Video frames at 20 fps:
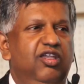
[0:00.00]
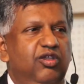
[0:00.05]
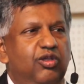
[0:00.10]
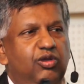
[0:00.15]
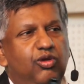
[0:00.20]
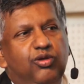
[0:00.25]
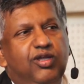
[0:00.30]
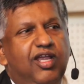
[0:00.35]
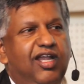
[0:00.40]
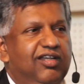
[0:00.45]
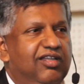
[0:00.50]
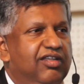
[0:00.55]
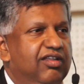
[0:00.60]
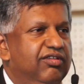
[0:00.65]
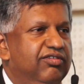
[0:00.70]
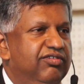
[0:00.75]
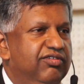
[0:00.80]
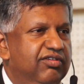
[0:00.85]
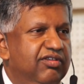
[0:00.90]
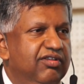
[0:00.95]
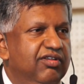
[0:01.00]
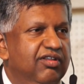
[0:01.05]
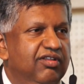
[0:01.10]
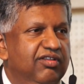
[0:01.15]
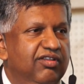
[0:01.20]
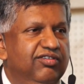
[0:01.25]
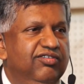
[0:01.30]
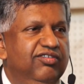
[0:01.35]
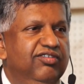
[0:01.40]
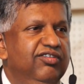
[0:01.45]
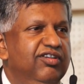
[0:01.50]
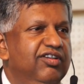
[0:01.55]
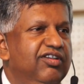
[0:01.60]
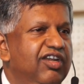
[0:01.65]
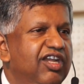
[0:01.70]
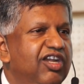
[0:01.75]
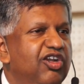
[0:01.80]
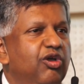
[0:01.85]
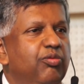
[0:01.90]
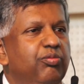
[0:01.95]
You look at this. This is a
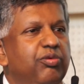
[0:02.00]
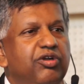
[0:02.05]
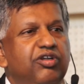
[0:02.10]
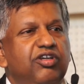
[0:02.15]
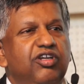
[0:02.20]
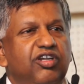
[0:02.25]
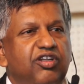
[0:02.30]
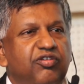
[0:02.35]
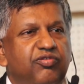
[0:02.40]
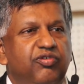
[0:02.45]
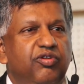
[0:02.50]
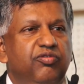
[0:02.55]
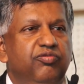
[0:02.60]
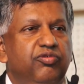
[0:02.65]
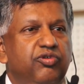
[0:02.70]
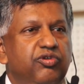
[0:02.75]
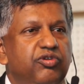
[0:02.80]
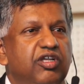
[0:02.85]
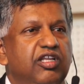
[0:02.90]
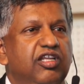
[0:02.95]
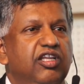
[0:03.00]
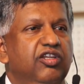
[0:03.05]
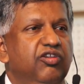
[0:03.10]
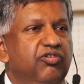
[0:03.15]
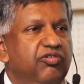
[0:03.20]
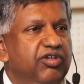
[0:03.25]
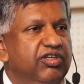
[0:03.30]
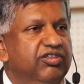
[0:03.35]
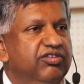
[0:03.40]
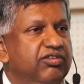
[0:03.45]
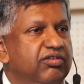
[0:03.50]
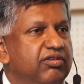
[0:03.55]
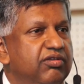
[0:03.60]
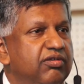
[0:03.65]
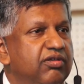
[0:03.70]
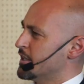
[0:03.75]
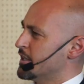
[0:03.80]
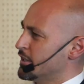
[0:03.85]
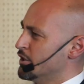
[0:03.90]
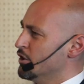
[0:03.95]
great opportunity for frugal innovation.
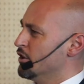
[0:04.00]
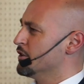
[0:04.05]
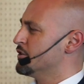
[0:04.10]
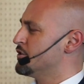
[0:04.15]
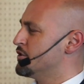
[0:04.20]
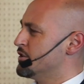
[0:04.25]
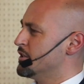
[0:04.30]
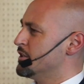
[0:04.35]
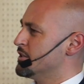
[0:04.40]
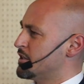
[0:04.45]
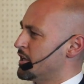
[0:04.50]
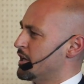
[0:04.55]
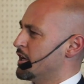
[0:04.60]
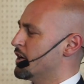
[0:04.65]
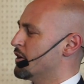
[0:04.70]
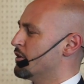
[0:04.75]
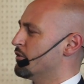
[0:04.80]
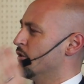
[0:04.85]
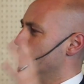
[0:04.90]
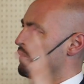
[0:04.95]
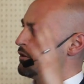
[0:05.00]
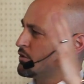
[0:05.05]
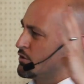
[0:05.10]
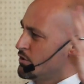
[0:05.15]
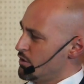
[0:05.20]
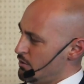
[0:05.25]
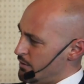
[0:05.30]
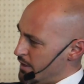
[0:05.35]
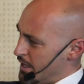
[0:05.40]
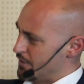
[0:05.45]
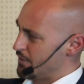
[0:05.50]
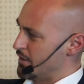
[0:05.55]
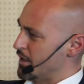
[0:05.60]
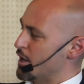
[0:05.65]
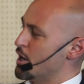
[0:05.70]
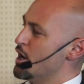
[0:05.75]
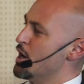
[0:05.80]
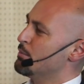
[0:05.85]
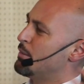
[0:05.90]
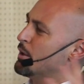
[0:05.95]
Technology is here also and
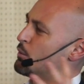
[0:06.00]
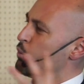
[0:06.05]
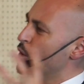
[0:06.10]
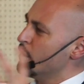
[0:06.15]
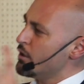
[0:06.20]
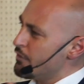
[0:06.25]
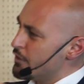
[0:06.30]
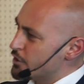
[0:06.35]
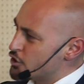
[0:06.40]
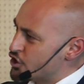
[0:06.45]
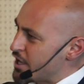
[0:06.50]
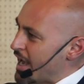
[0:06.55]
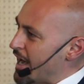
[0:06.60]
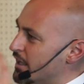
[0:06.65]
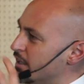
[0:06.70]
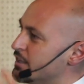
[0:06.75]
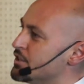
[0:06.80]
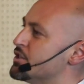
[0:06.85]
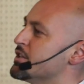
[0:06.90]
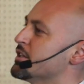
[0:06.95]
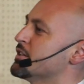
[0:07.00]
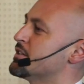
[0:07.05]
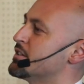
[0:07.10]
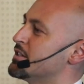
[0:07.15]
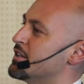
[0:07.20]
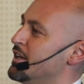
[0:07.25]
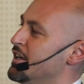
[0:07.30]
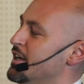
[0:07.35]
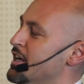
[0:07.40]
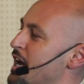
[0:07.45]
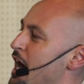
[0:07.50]
there. But what are the challenges?